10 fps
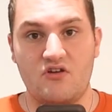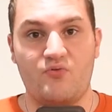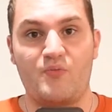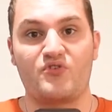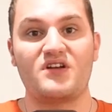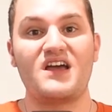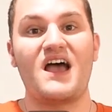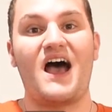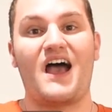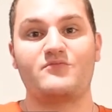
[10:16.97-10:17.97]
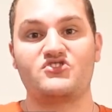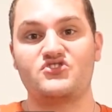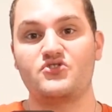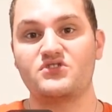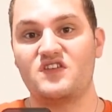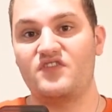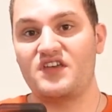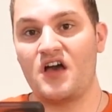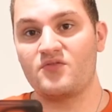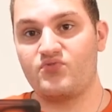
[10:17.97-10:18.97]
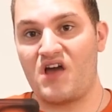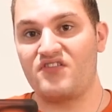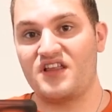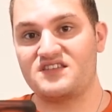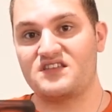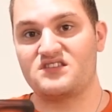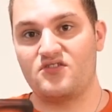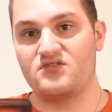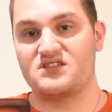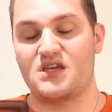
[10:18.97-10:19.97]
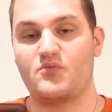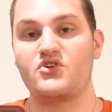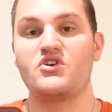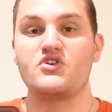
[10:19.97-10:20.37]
Remember, I'm still giving out private lessons during the summer,